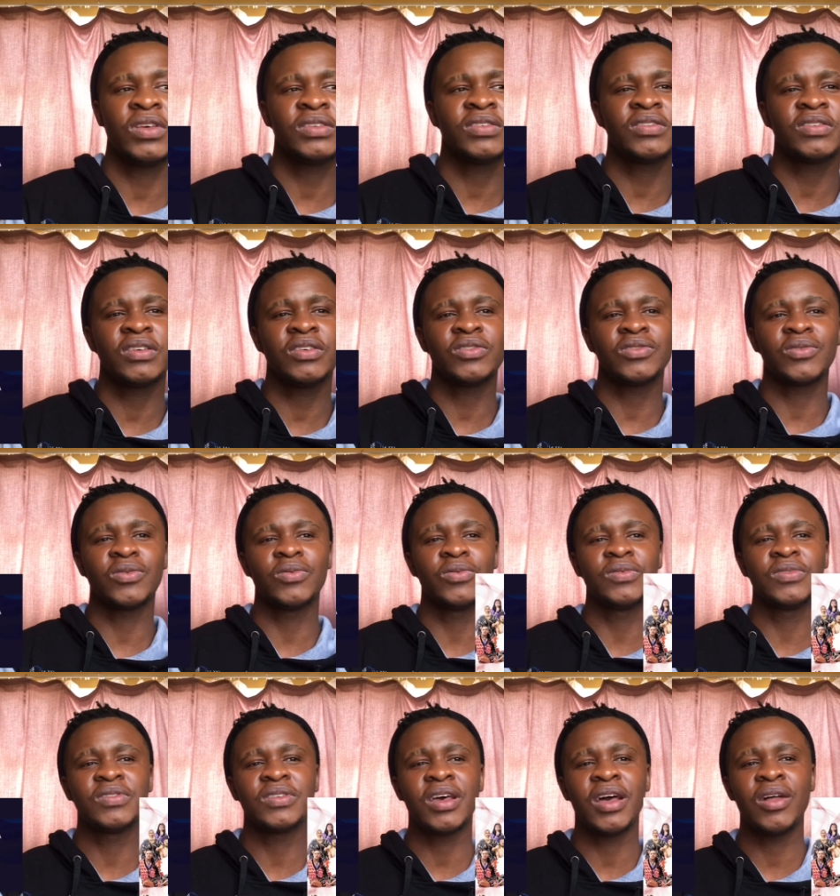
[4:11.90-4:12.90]
versus
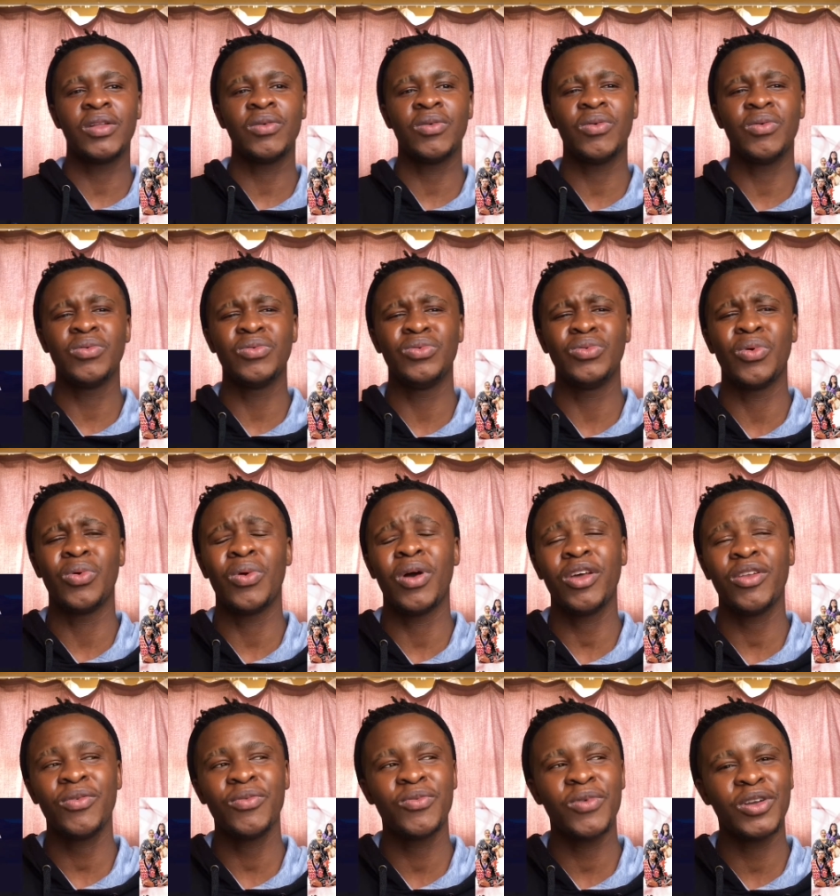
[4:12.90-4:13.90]
Uzalo. Oh no,
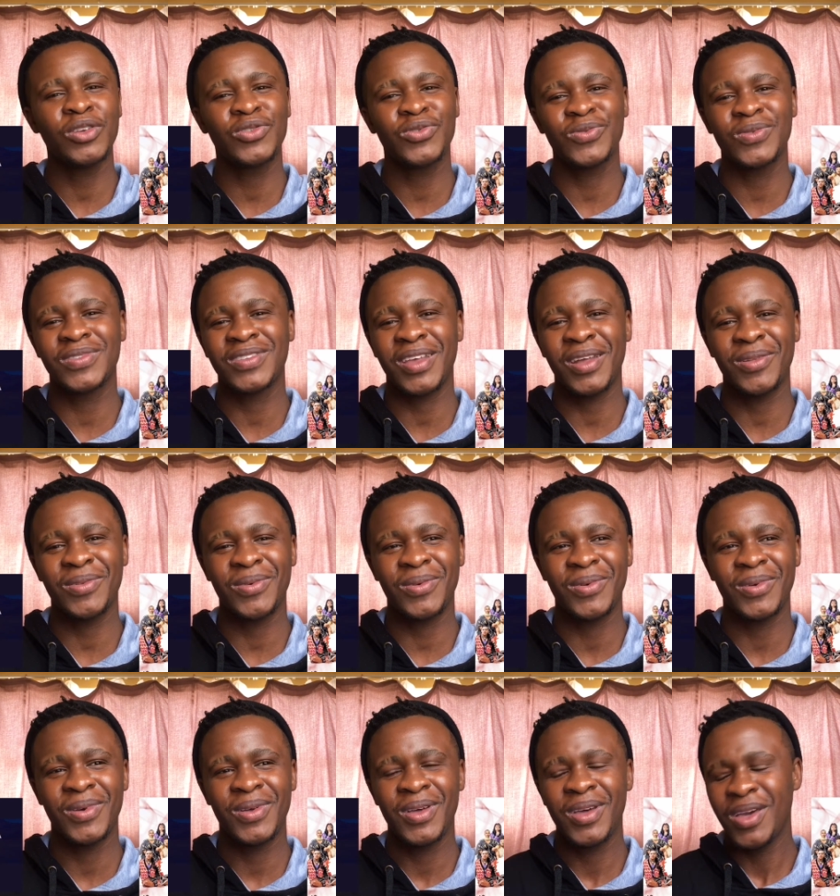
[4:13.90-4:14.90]
I don't watch Uzalo.
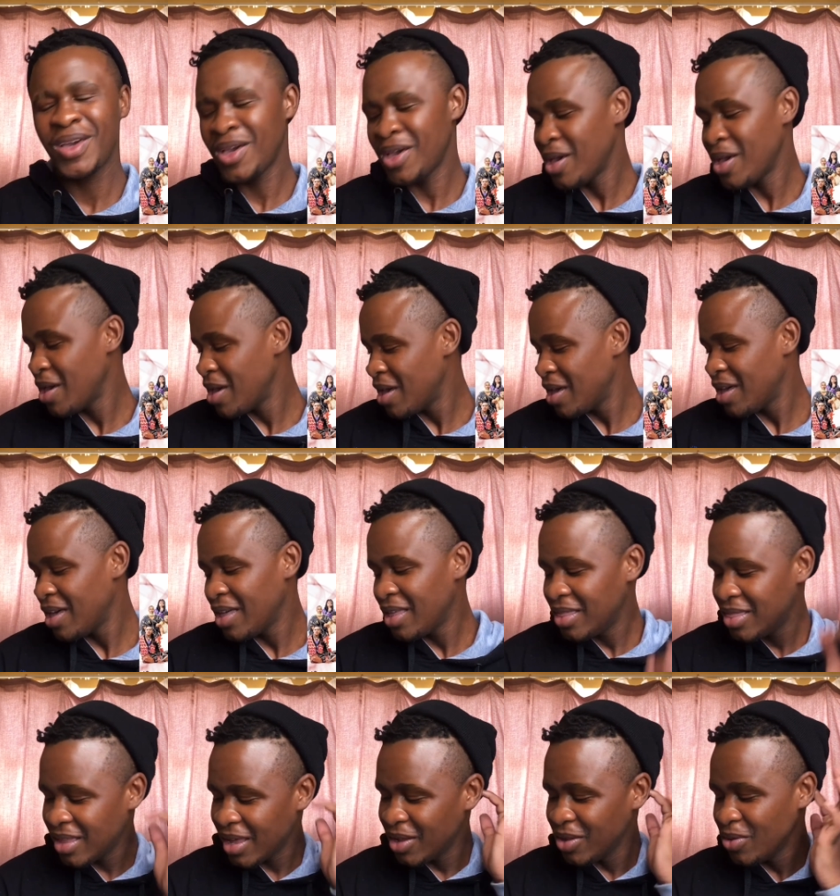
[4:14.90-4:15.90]

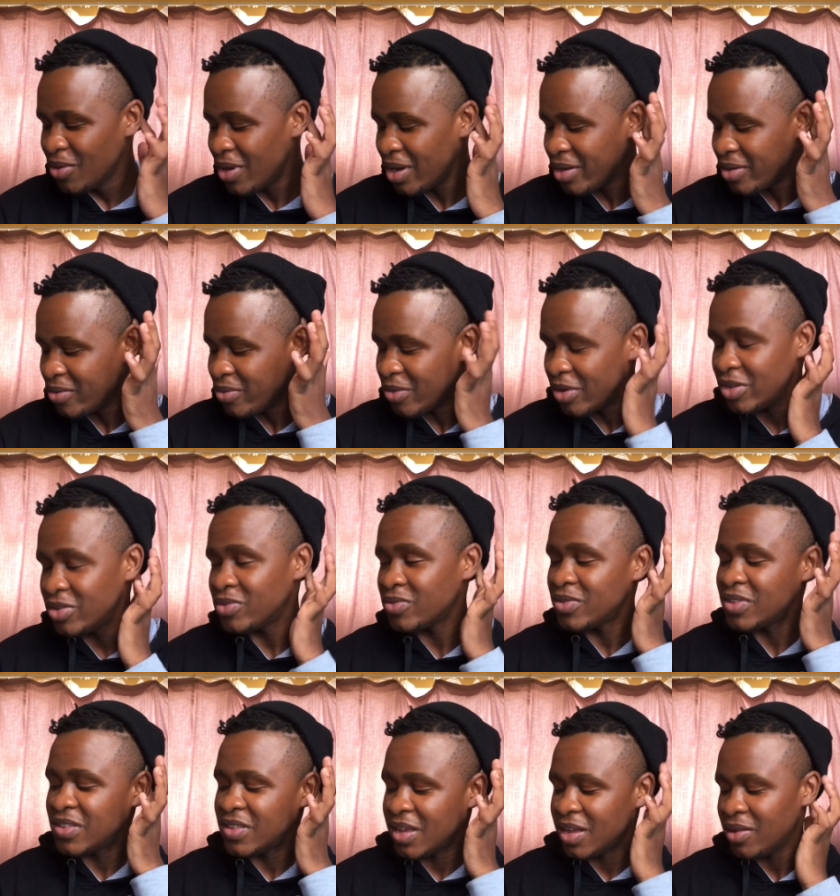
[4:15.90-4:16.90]
They know I don't watch
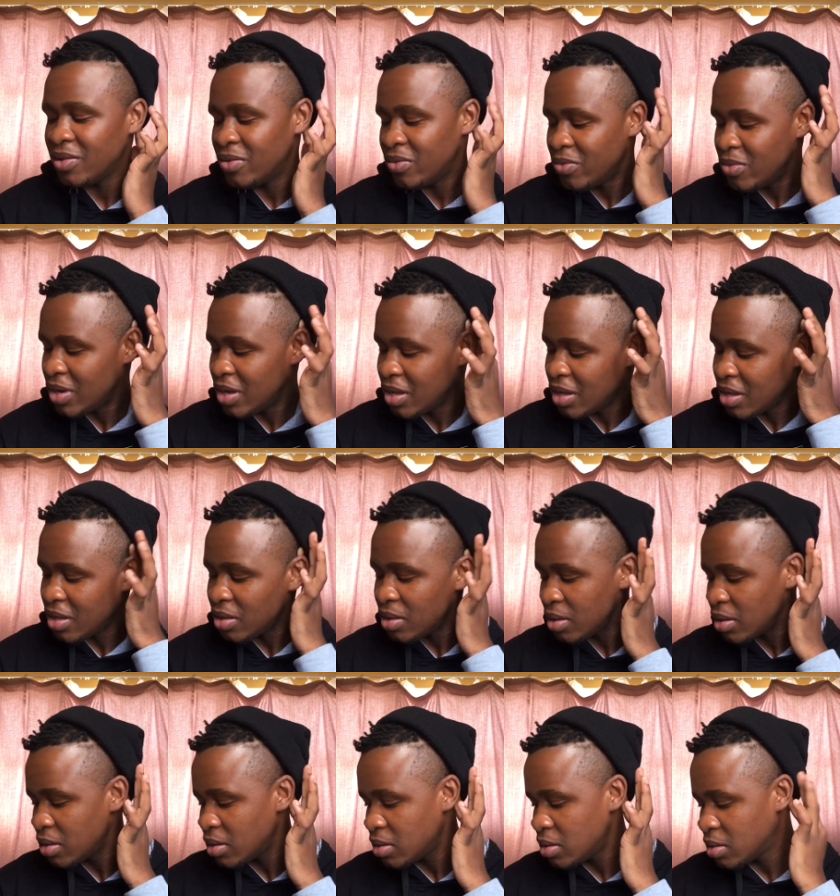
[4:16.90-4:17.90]
Uzalo. Why are
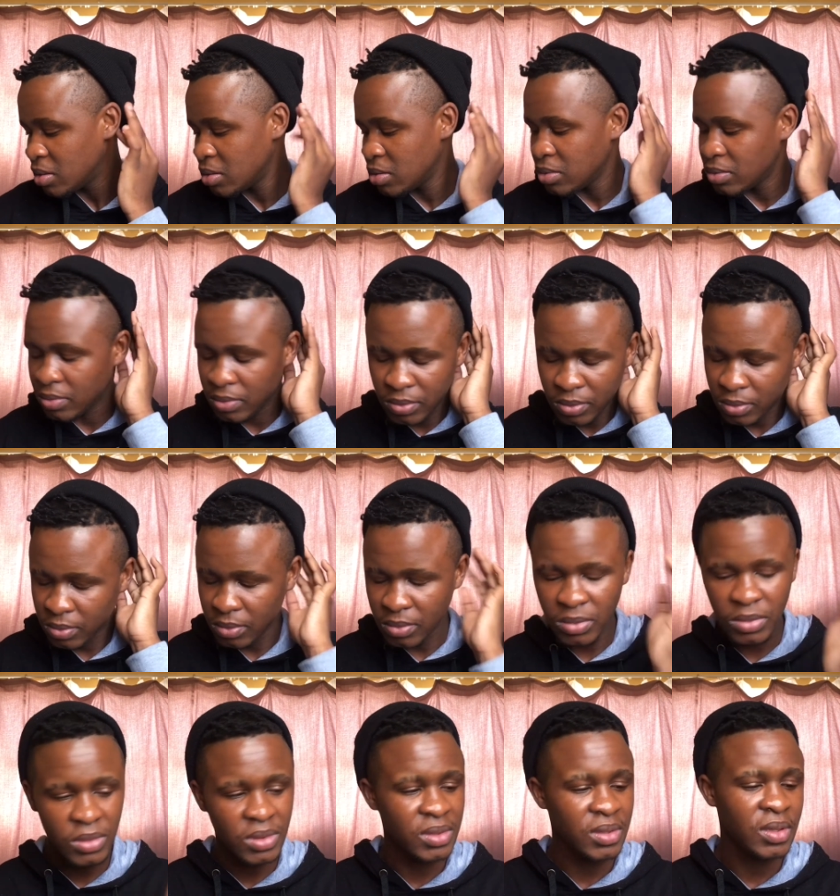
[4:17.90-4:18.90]
they?
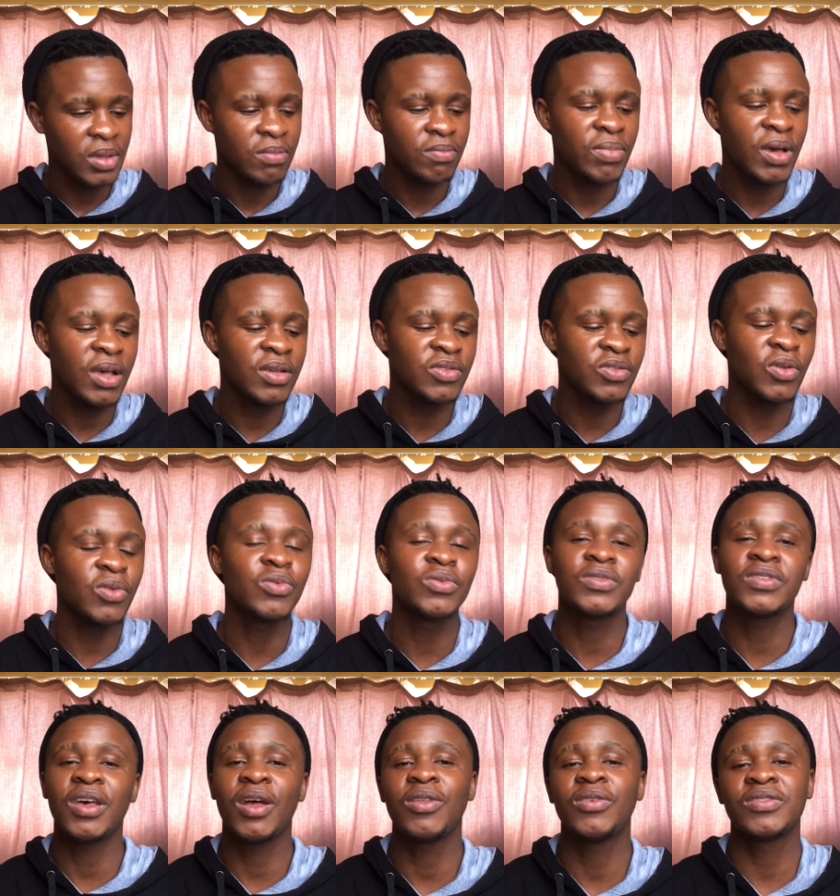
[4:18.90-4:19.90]
Pass phasi
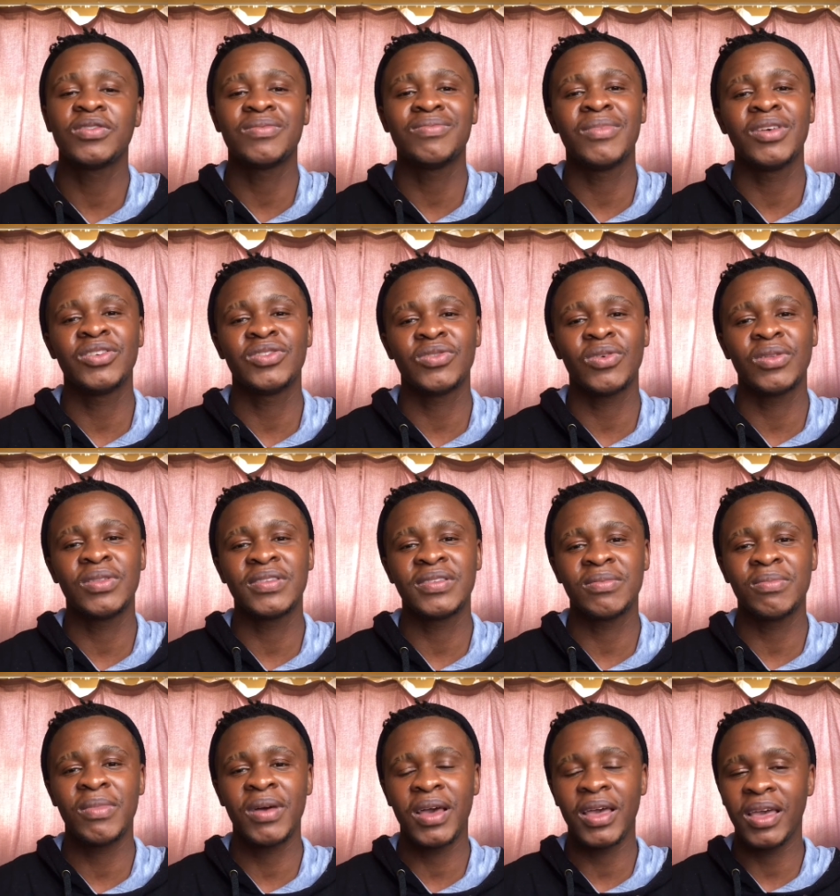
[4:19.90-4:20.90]
onuzalo smash on
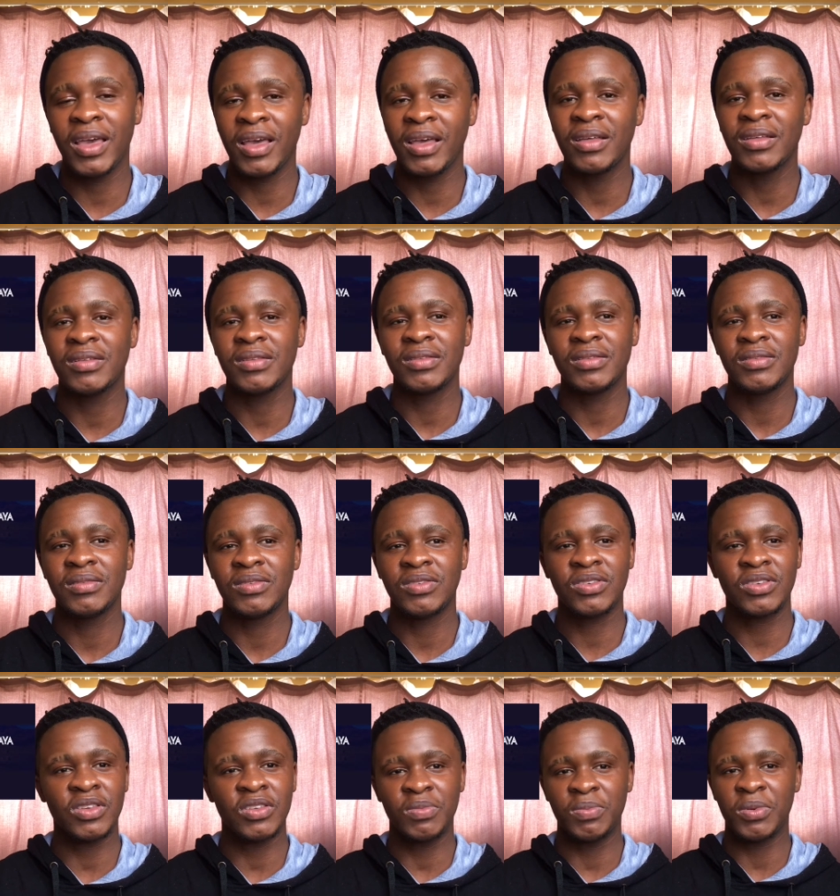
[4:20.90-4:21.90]
isibaya
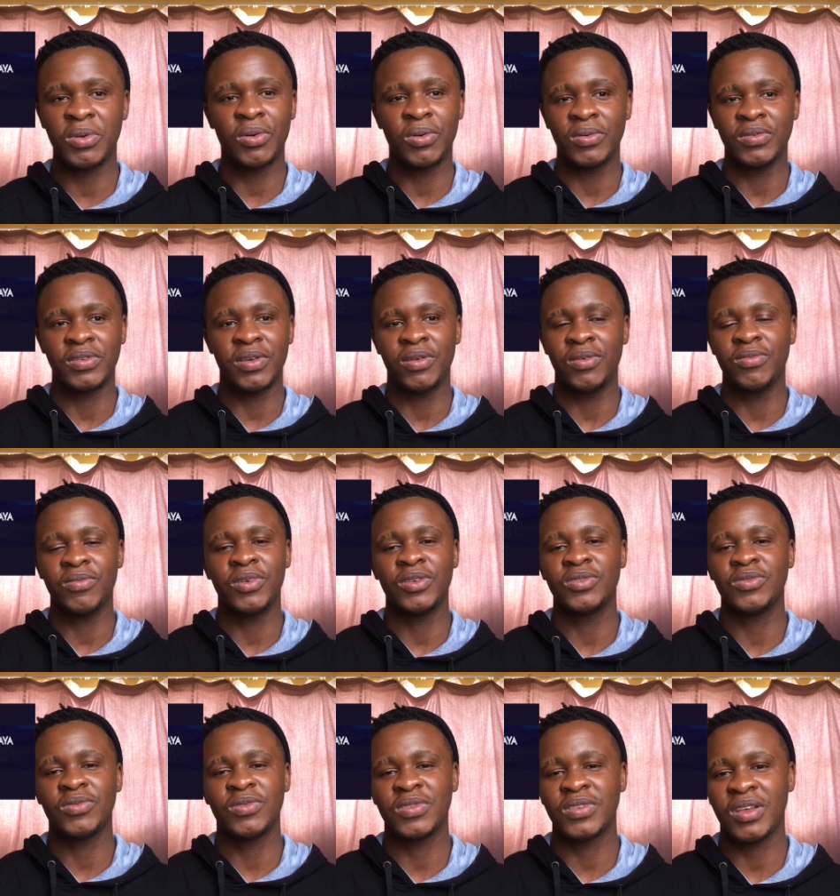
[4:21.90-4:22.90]
just because
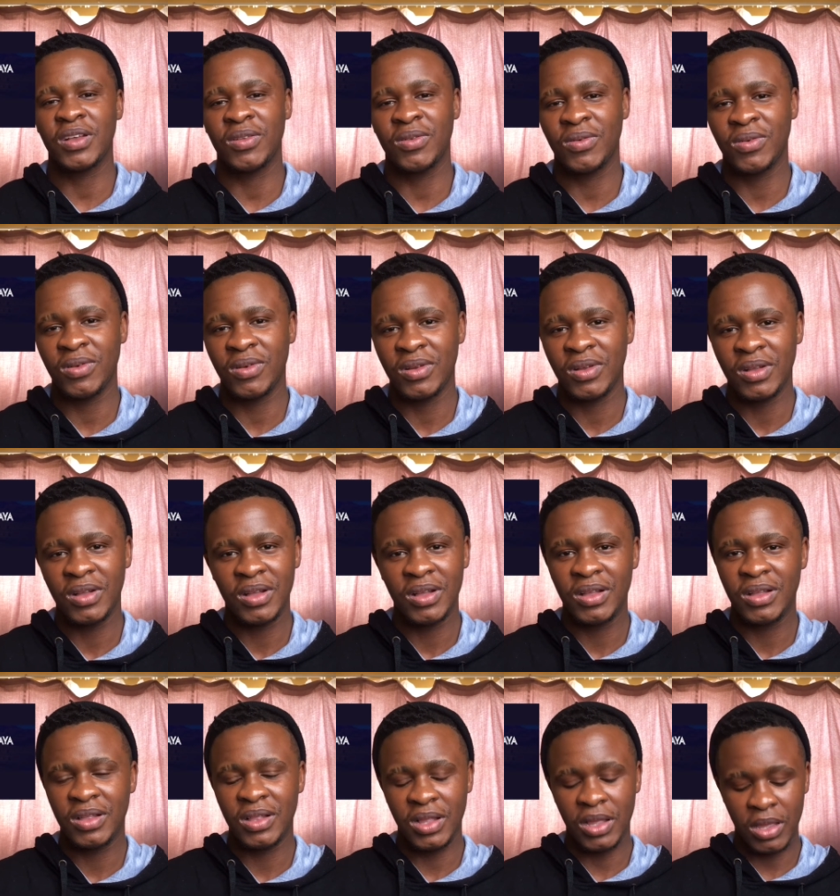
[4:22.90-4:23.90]
akungisho uzalo
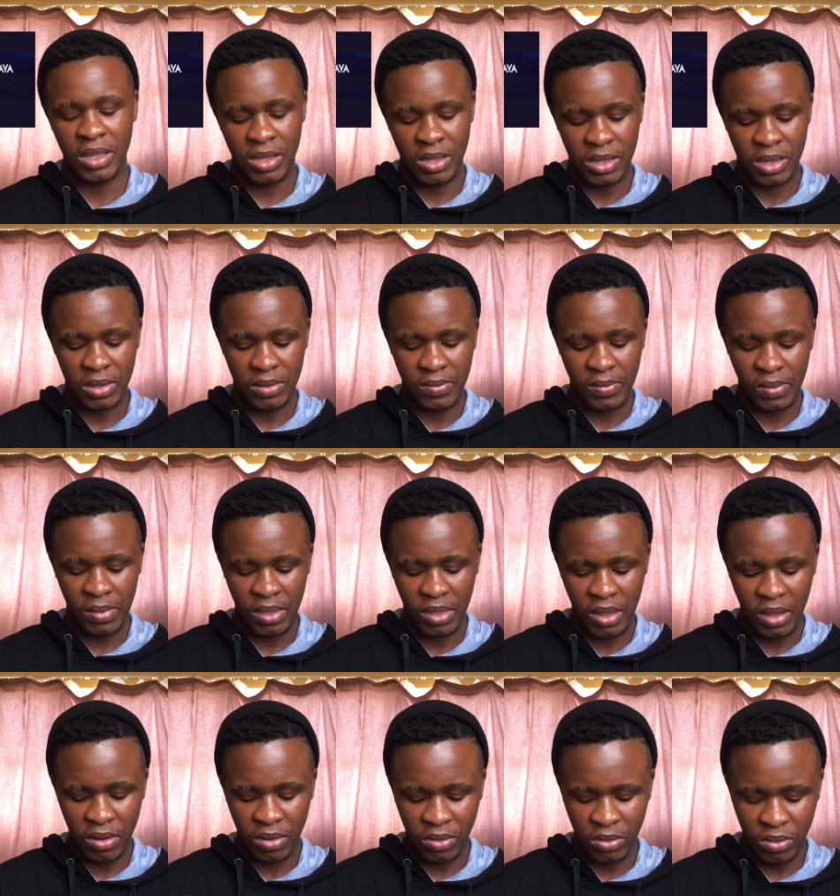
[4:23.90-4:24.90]
like
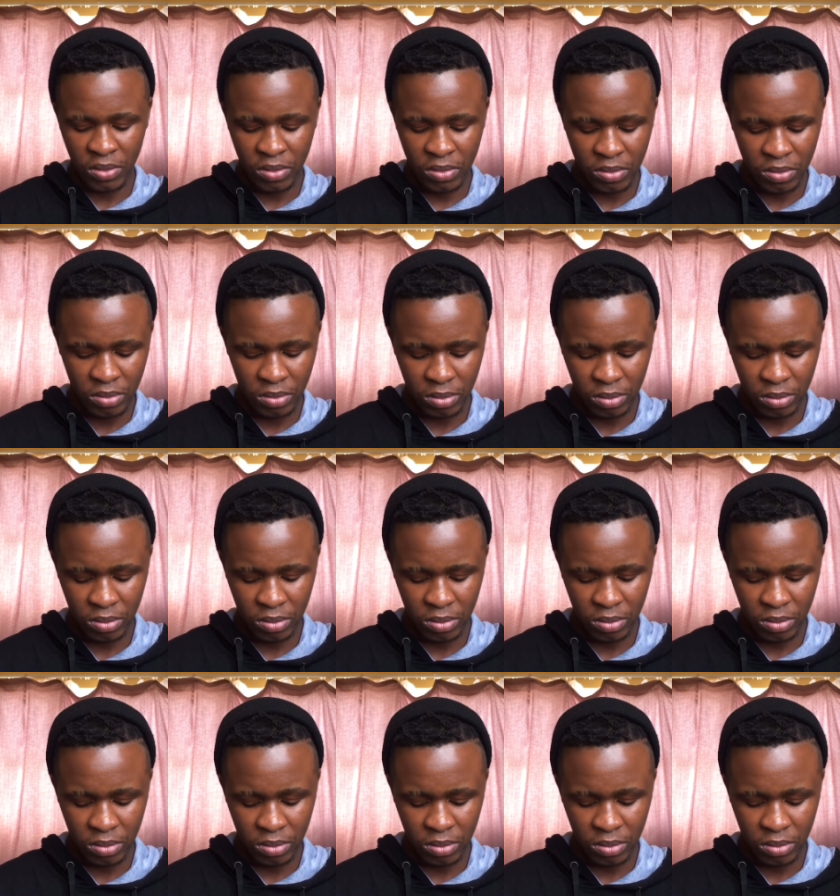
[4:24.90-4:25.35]
i don't know